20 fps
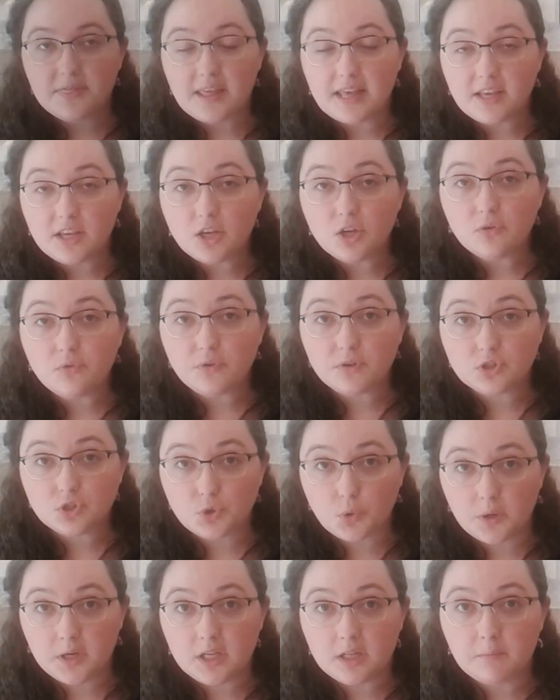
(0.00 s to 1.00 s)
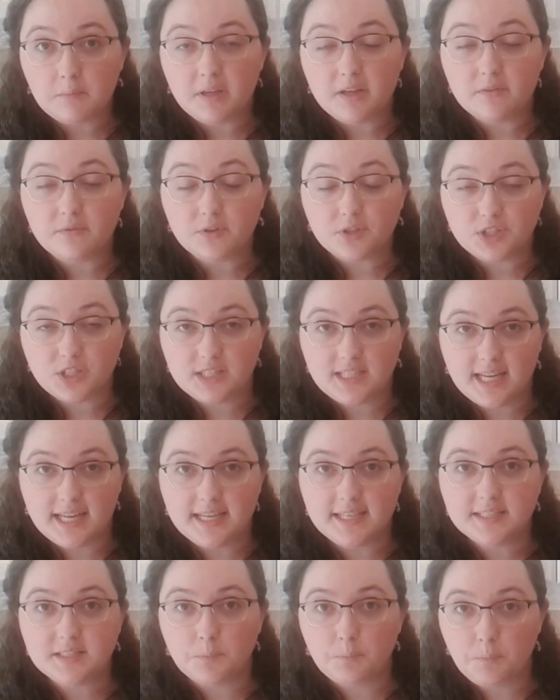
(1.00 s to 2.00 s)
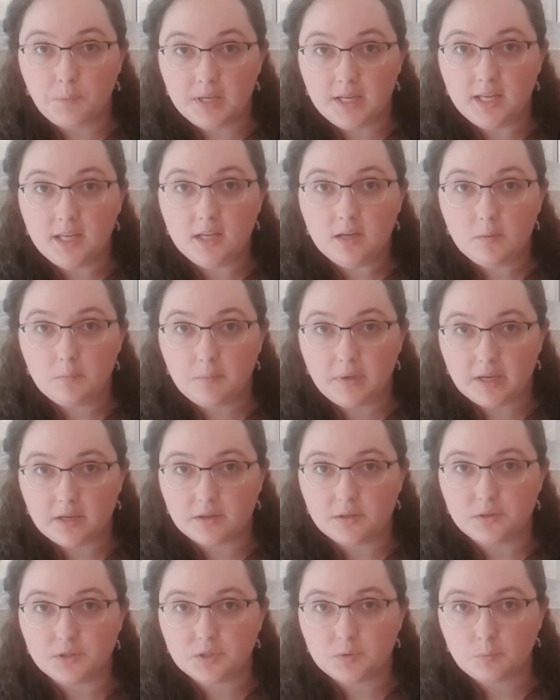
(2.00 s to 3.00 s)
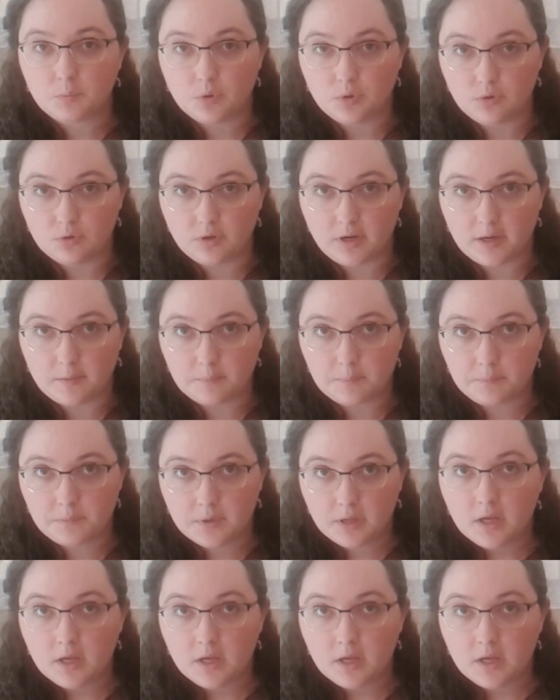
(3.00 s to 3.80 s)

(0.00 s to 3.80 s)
Thank you for joining me for today's Mini Makers program.